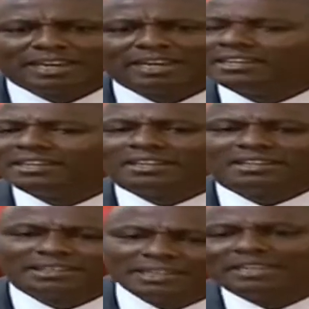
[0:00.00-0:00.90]

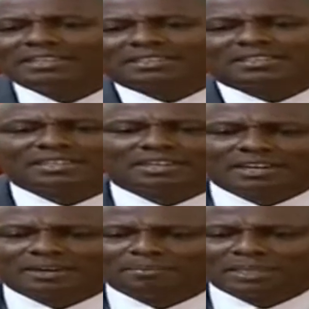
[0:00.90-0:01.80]
and delete,
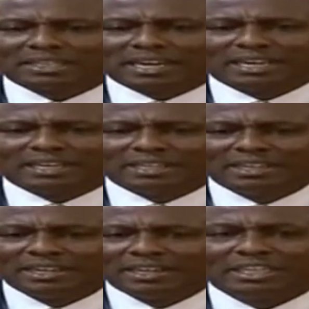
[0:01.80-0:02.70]

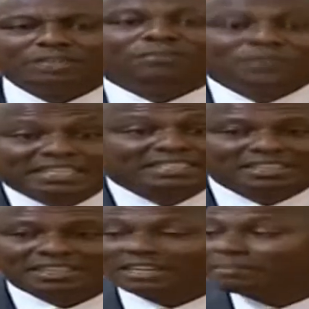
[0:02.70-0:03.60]
basically
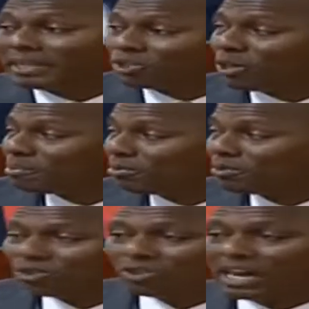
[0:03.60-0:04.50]
defeat that particular
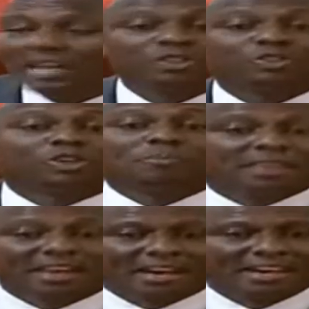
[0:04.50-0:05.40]
provision, and it will not
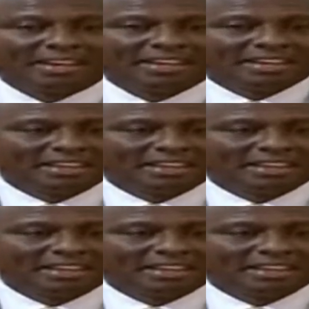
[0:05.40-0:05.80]
be there.